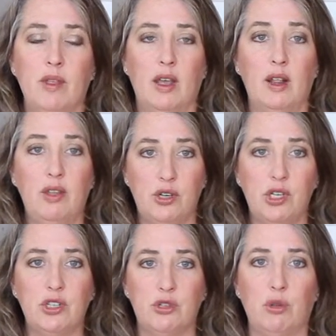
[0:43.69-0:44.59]
And I think
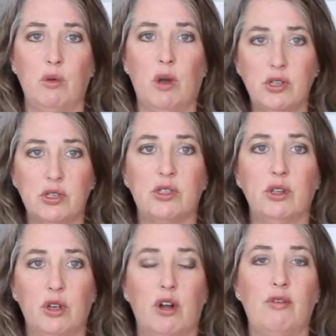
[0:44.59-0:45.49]
Jesus really wants us to
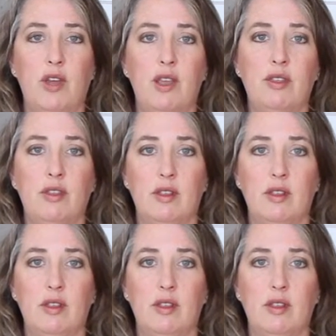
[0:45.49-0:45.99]
look at our faith